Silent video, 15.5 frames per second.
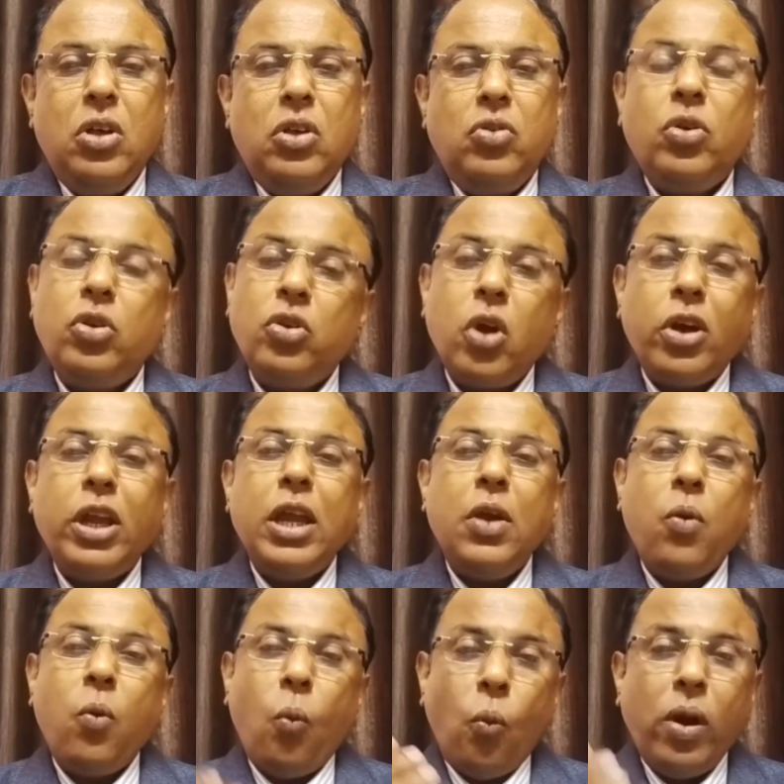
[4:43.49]
So
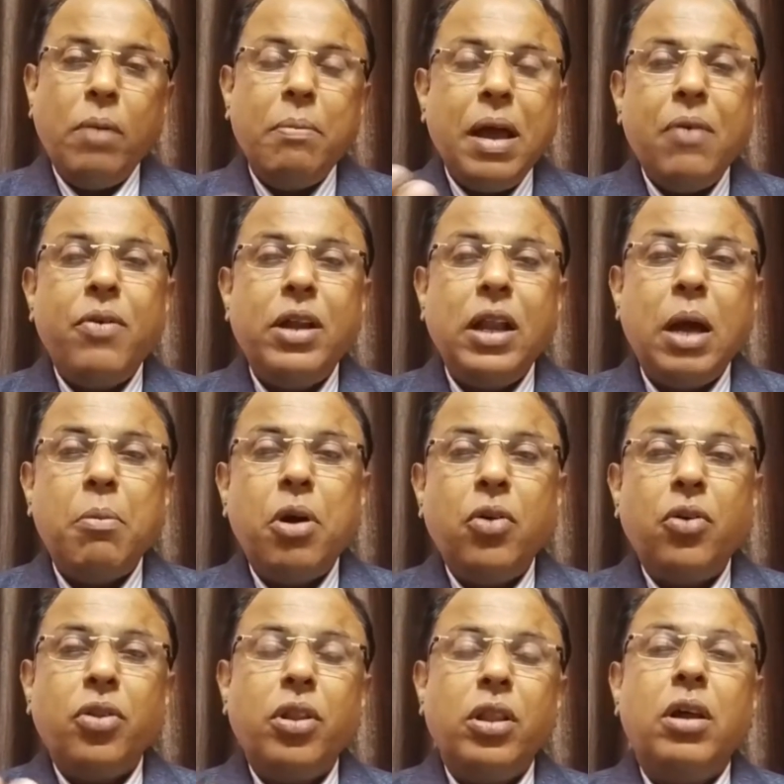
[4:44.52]
talking one by one
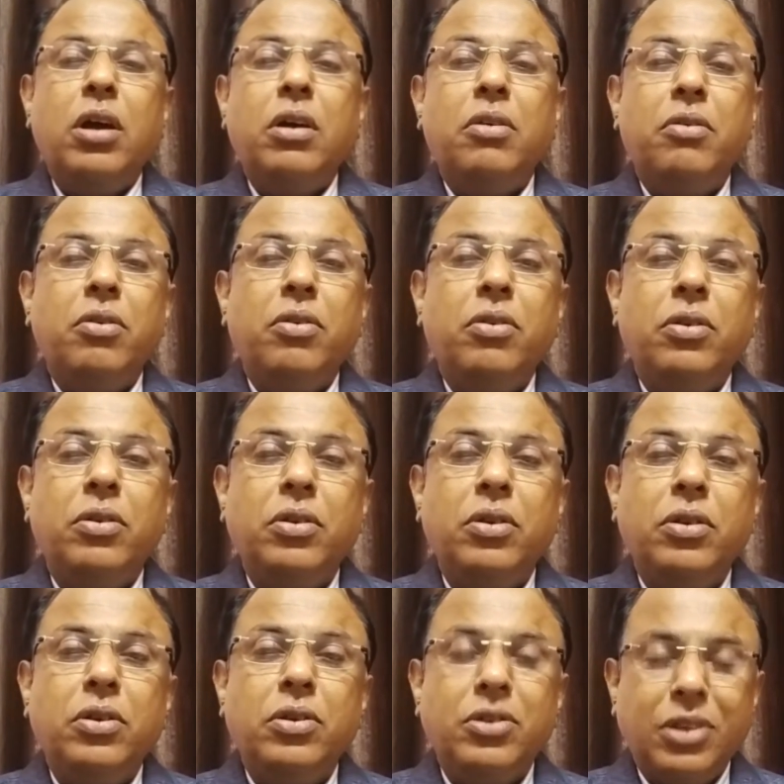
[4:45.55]
about the
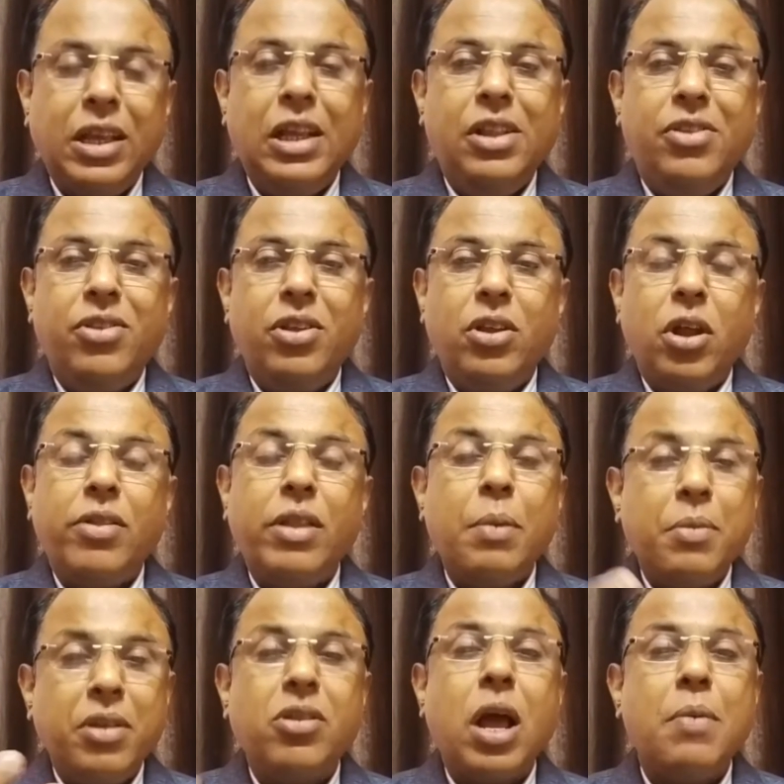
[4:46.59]
skills,
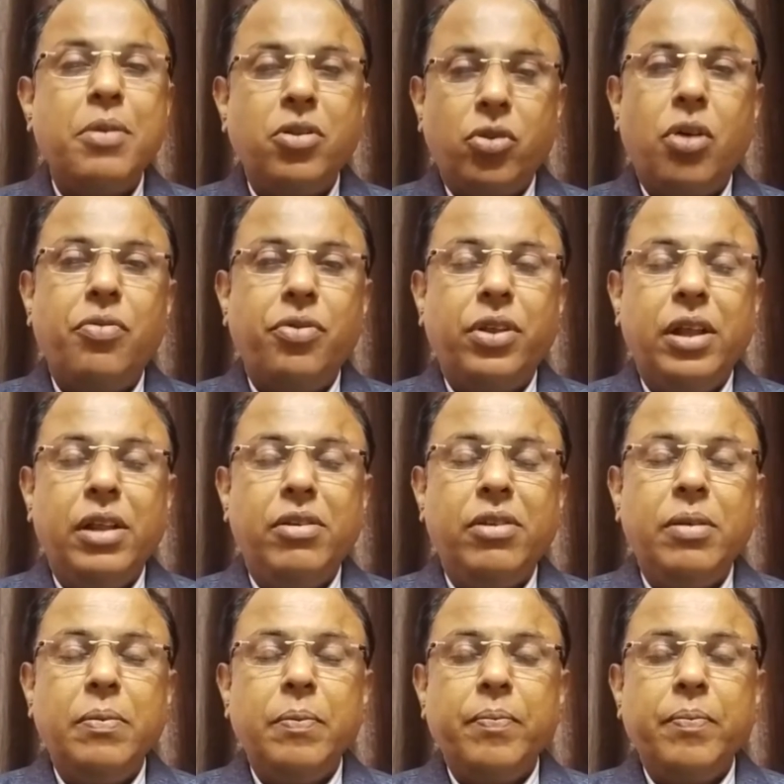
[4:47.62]
that means soft skills.